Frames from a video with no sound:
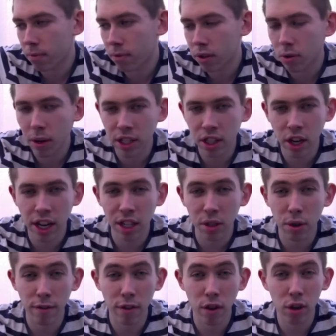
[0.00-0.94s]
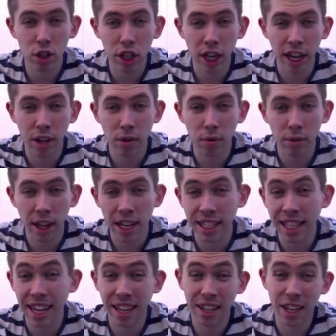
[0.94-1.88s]
do I turn it into a vlog channel? Then is
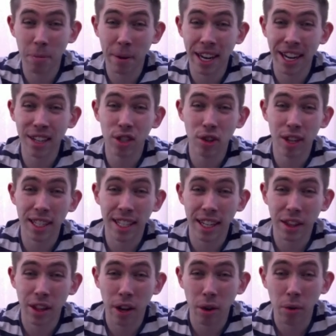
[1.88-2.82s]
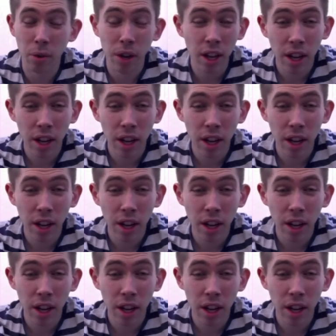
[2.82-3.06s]
that going to be interesting though?